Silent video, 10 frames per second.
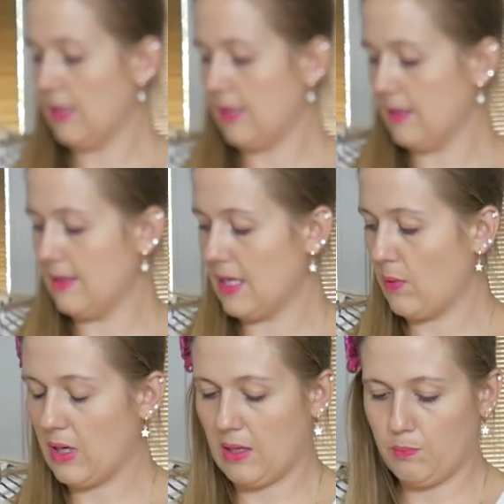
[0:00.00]
And
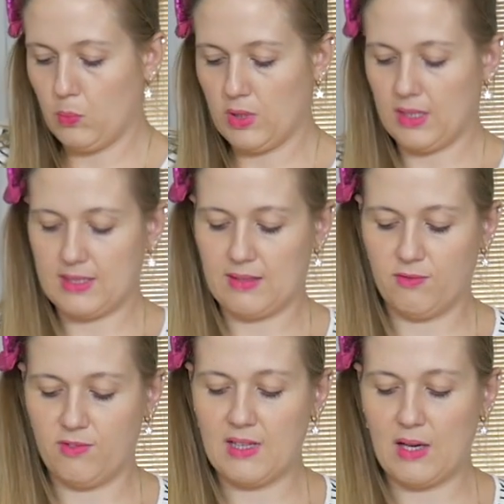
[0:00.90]
now I'm putting some
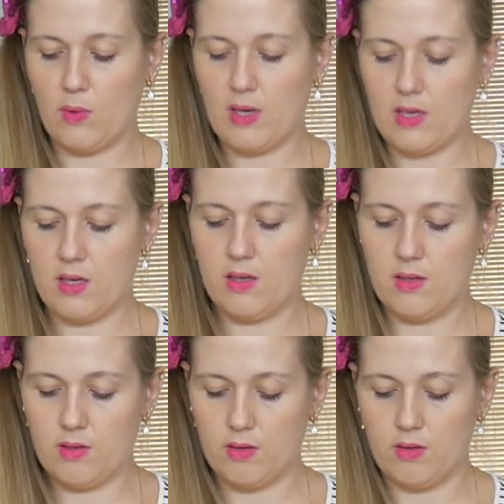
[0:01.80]
flour
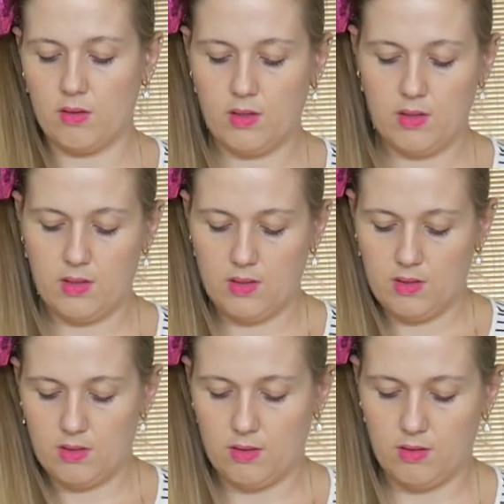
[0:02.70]

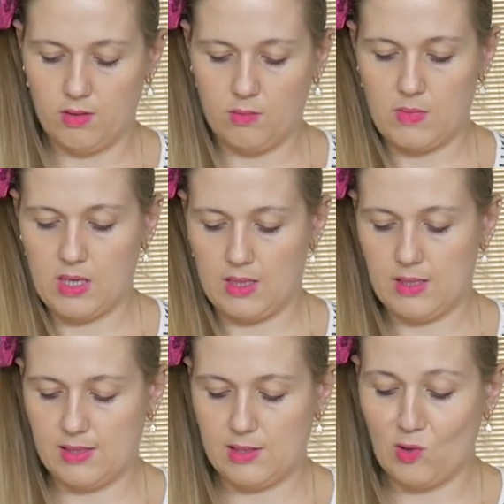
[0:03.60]
on my
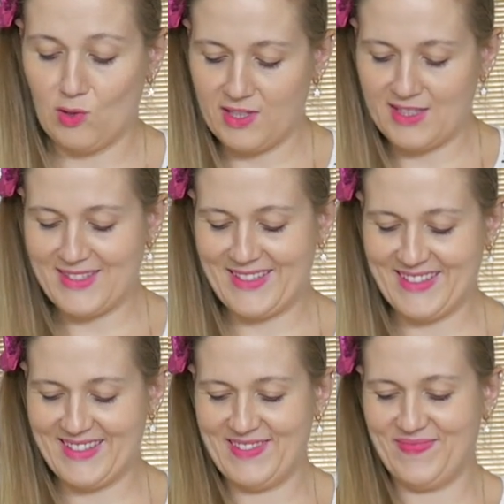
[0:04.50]

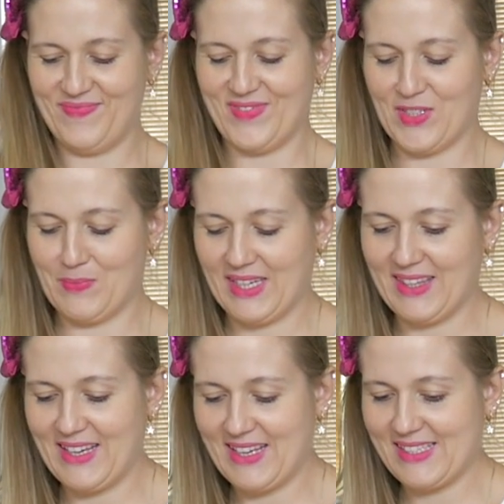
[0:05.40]
stolnica on my
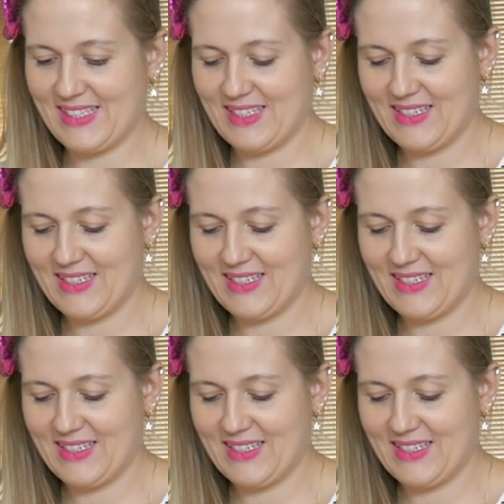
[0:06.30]
desk,